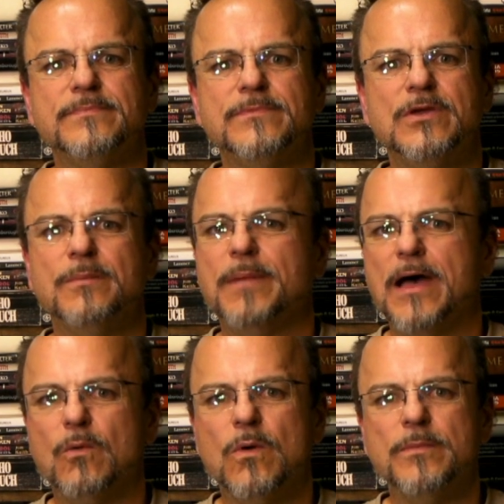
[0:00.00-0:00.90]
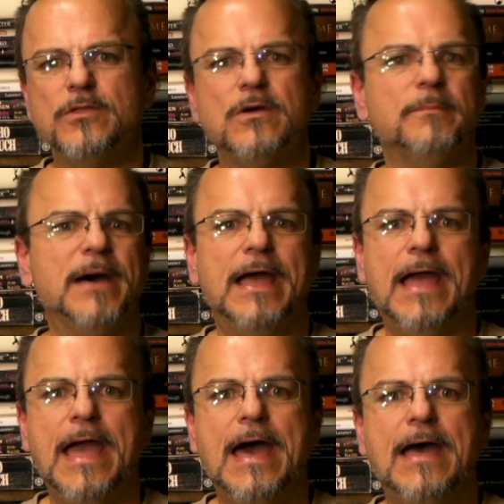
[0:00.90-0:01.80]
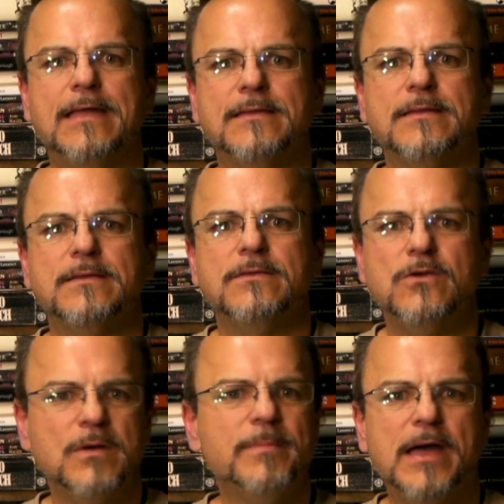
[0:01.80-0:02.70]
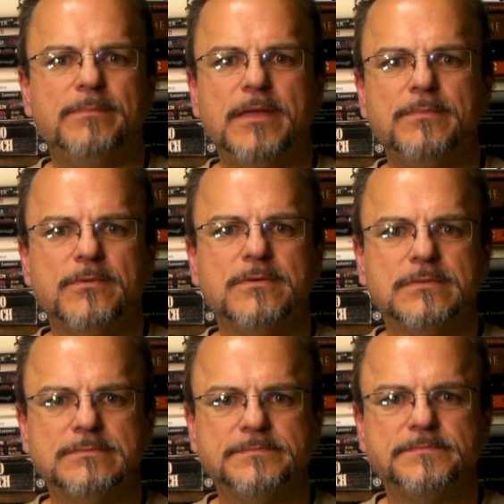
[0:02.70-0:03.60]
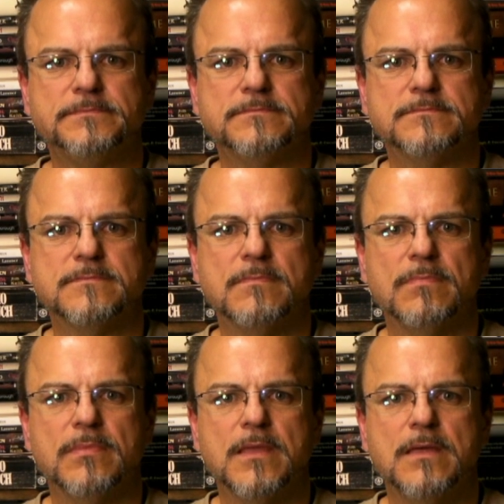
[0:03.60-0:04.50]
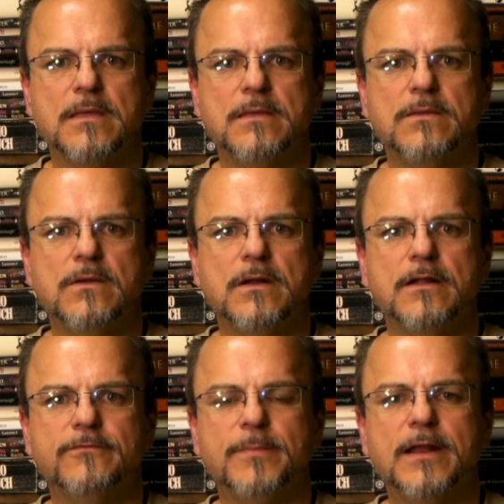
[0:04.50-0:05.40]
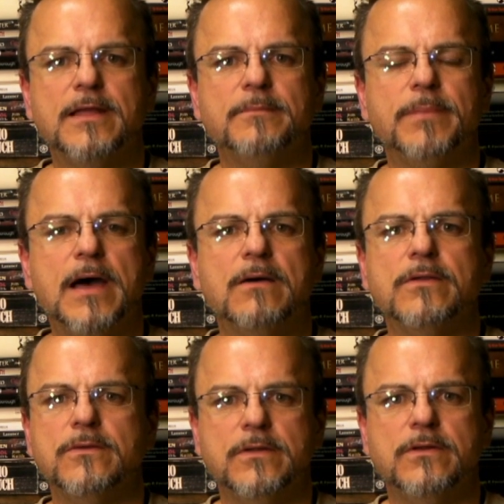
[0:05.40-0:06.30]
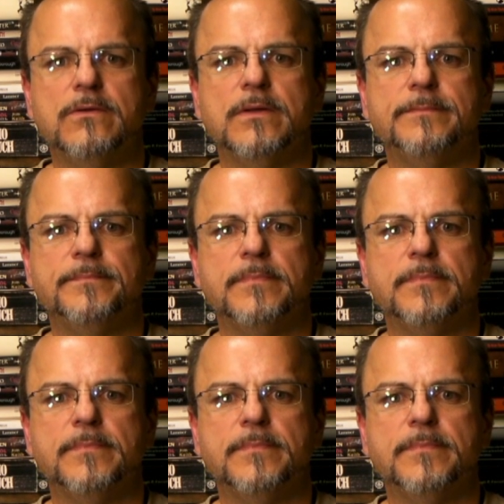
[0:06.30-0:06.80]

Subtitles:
You can buy a woman. You can buy a guy. You can buy people. You got enough money and power, you can do it.